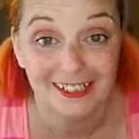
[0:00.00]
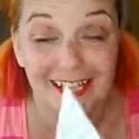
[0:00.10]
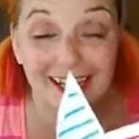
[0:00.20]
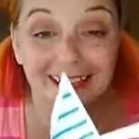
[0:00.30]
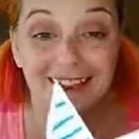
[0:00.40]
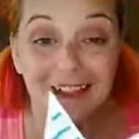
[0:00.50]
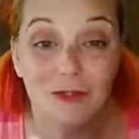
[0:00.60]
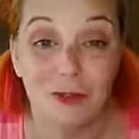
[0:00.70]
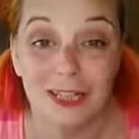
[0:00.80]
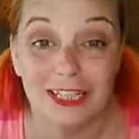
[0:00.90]
And if you
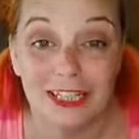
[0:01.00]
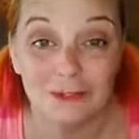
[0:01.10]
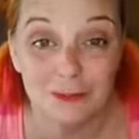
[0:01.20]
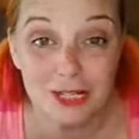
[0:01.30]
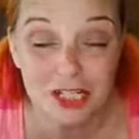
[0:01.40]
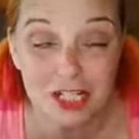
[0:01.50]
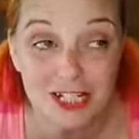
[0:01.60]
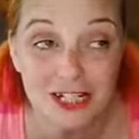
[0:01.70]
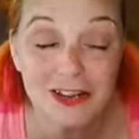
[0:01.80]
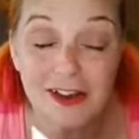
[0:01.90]
want any
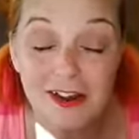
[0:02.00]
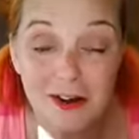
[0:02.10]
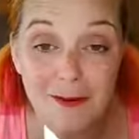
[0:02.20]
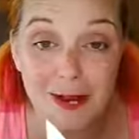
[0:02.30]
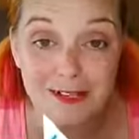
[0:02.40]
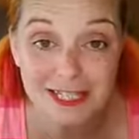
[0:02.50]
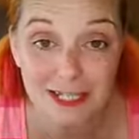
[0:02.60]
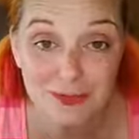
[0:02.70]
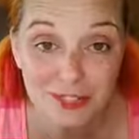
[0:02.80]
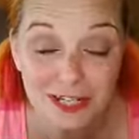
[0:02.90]
information about City
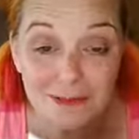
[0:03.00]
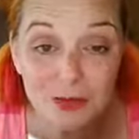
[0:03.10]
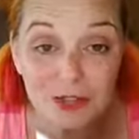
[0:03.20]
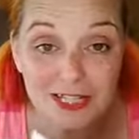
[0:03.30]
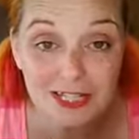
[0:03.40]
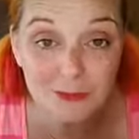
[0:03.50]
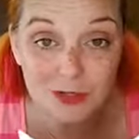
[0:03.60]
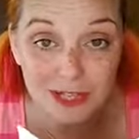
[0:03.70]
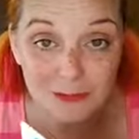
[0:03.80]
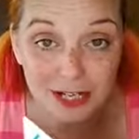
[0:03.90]
Museum, go to
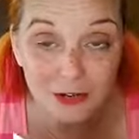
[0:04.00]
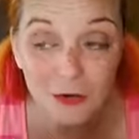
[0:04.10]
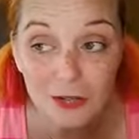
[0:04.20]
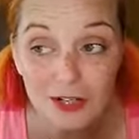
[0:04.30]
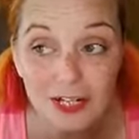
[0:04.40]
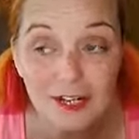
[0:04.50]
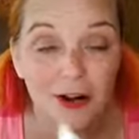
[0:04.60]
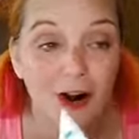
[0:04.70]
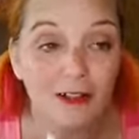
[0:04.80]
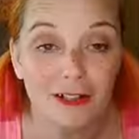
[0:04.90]
citymuseum.org.
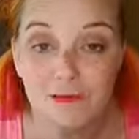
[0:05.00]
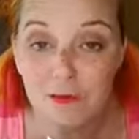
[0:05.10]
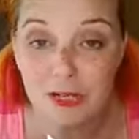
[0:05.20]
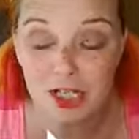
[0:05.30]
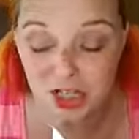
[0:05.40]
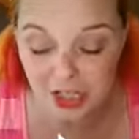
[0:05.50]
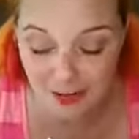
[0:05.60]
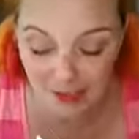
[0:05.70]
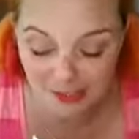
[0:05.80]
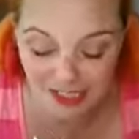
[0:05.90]
All our information
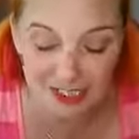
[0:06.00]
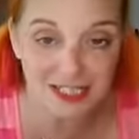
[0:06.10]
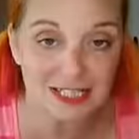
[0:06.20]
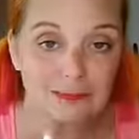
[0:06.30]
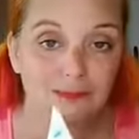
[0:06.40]
about tickets,